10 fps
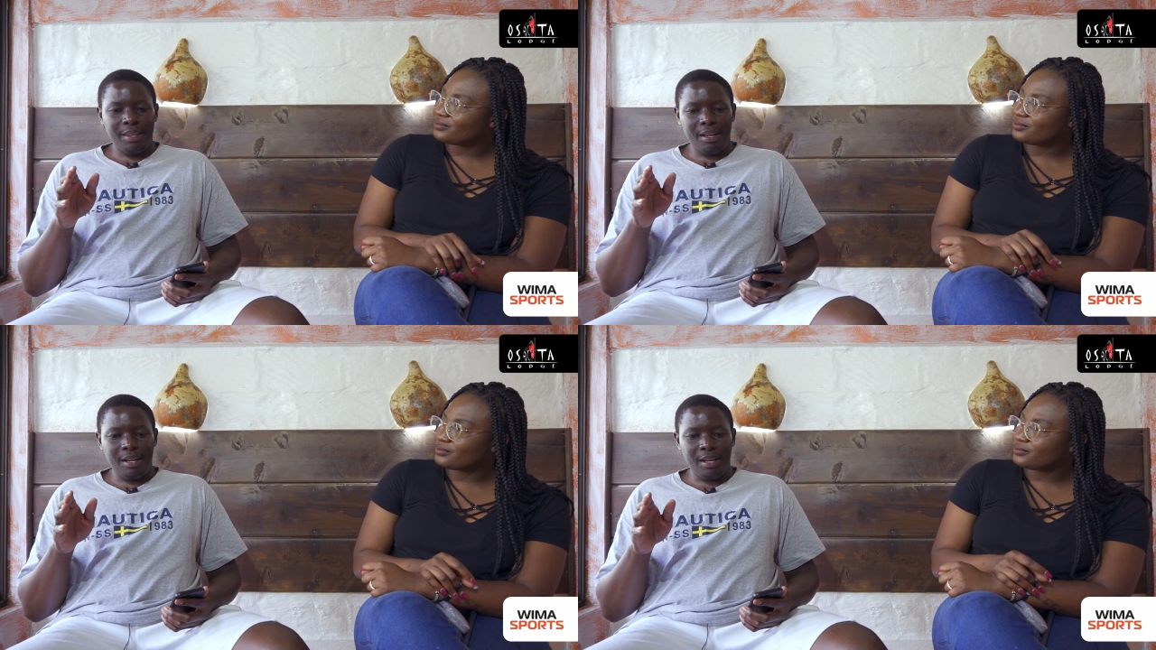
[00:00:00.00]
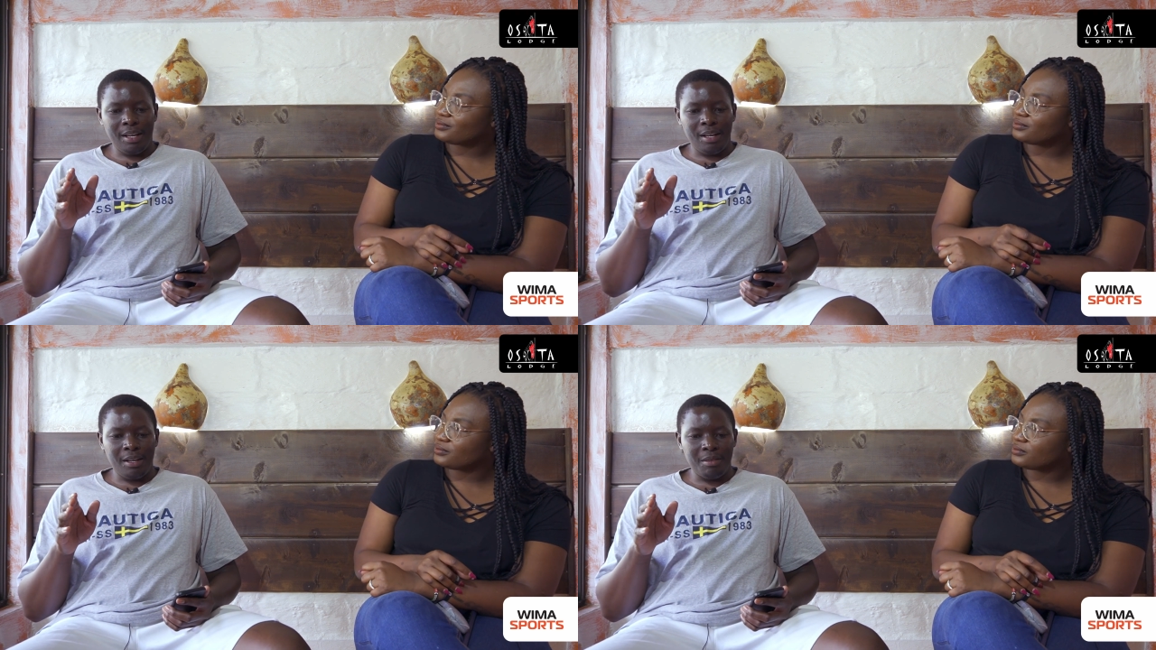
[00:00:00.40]

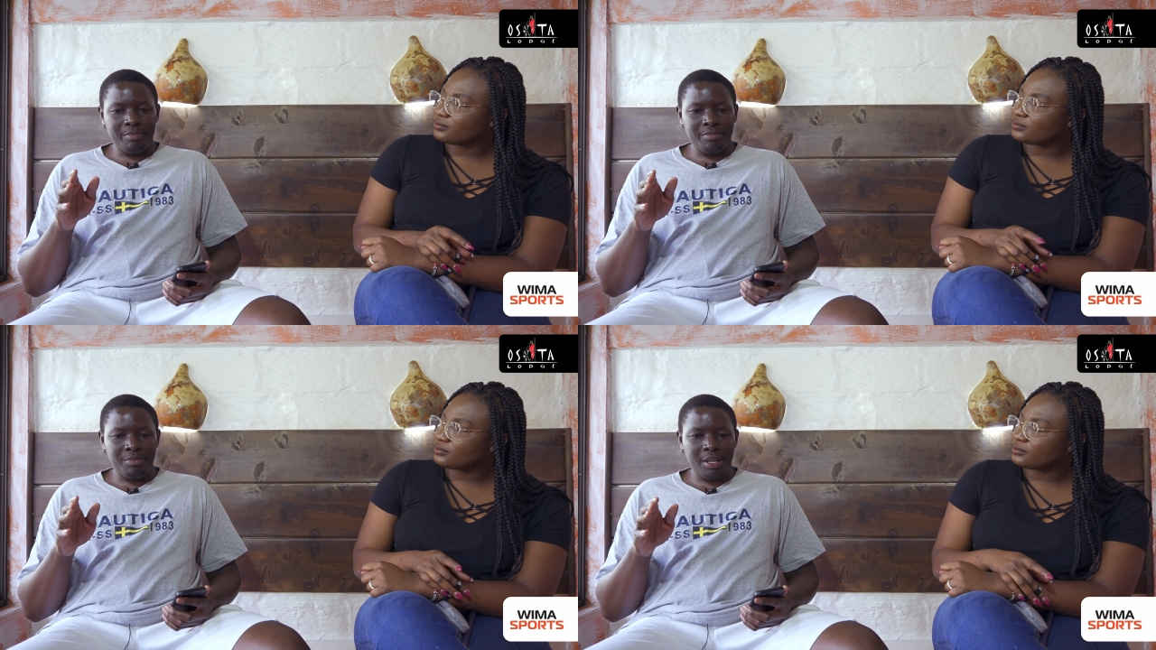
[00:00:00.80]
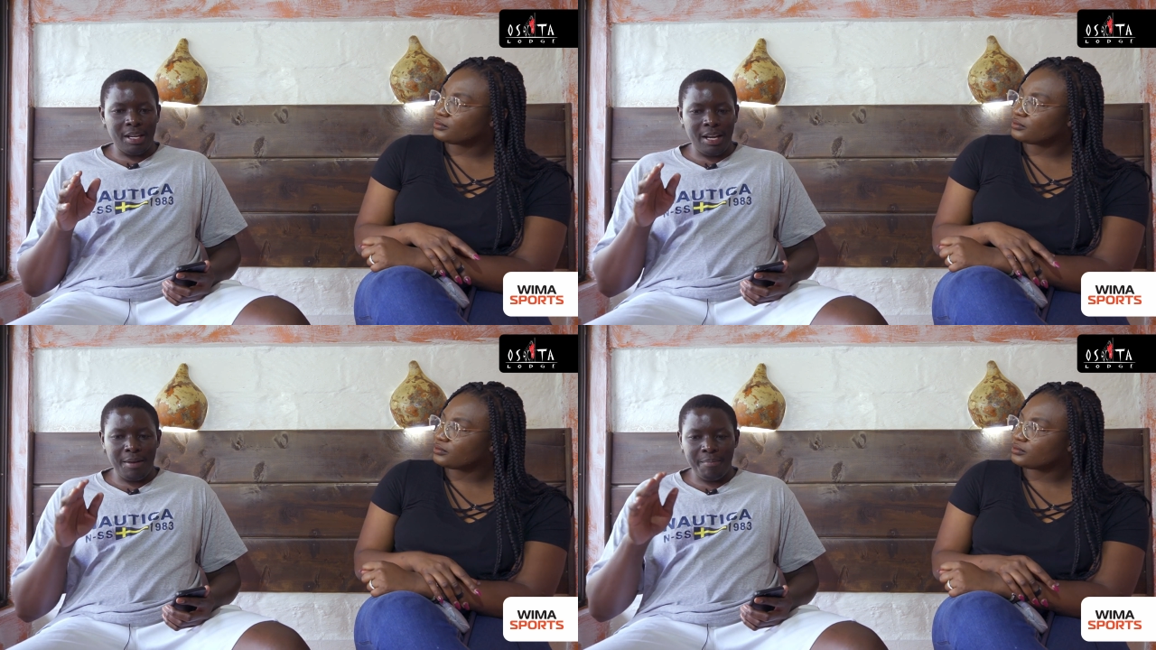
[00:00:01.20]
Speaker 1: um,
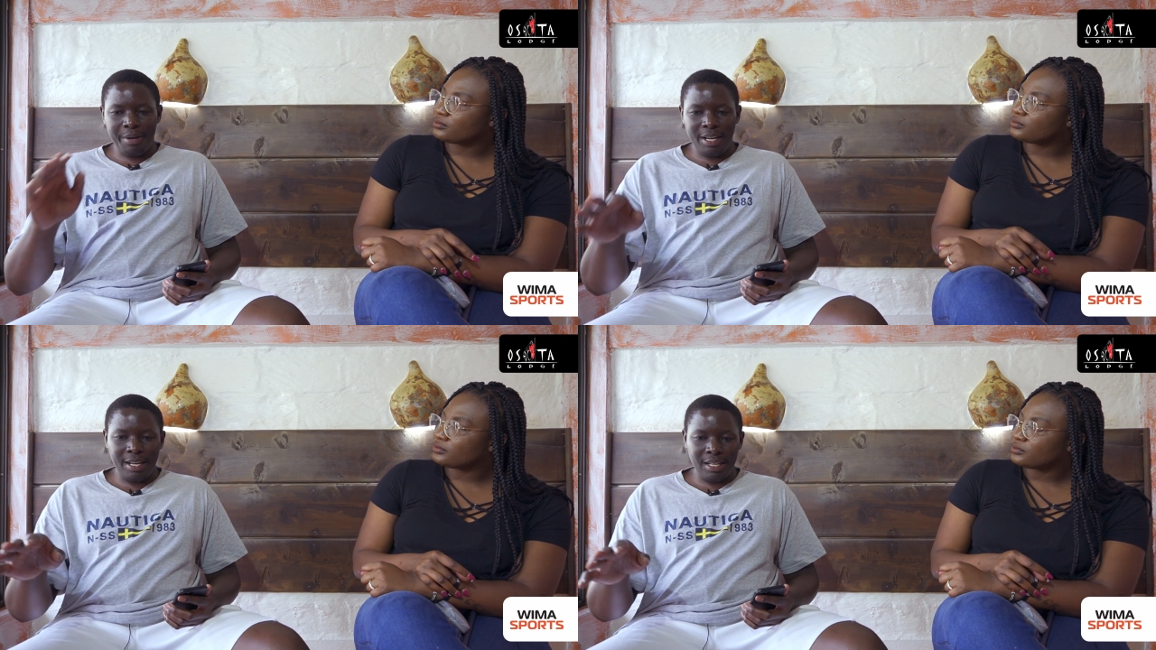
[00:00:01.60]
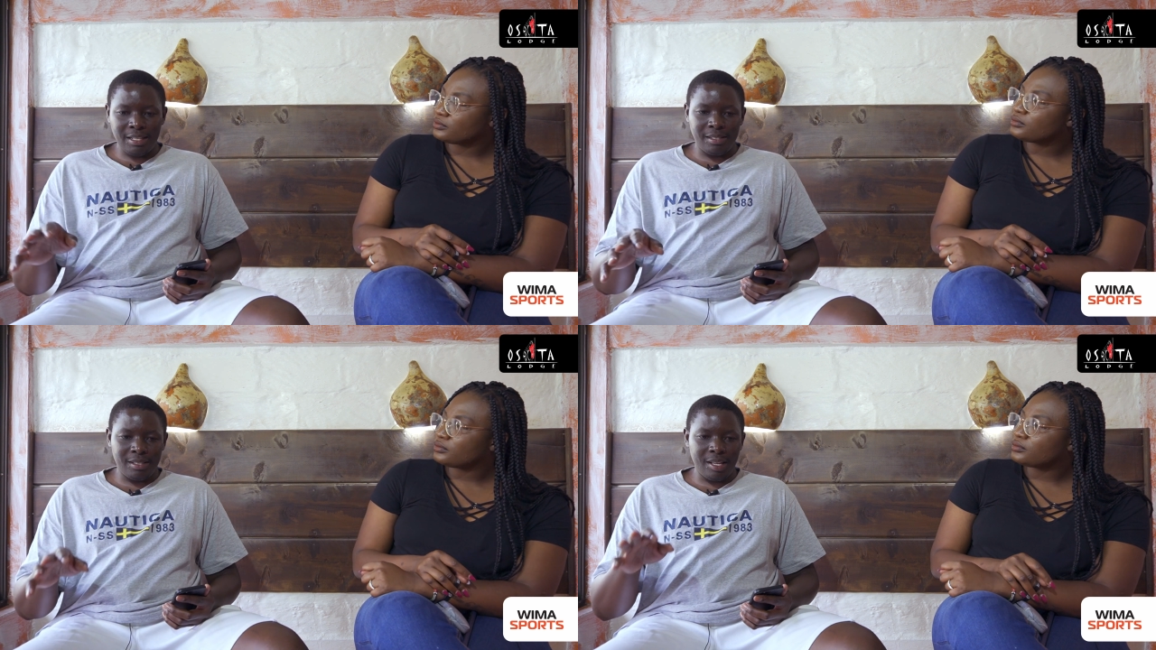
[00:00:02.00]
there are
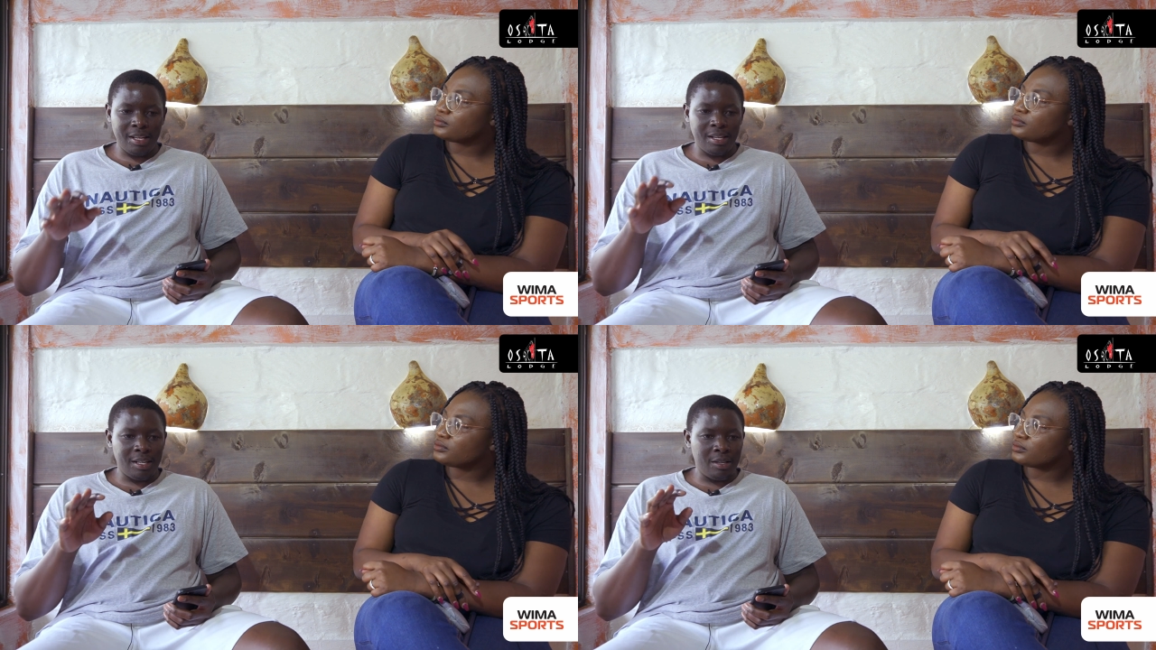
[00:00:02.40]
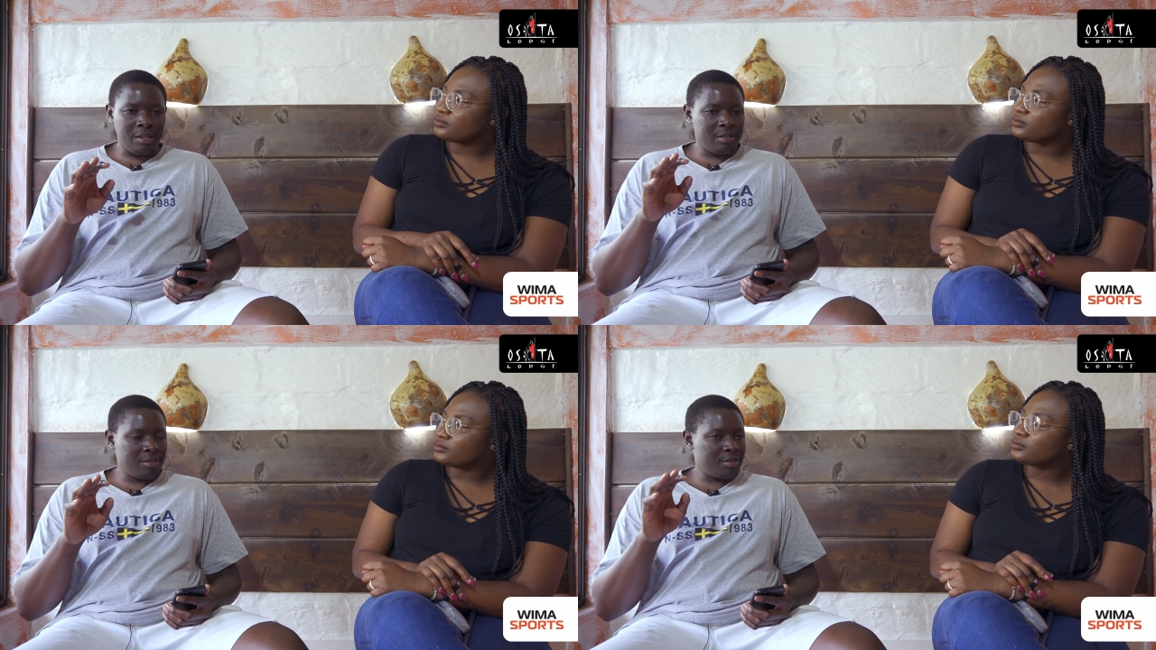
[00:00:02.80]
umpires, there are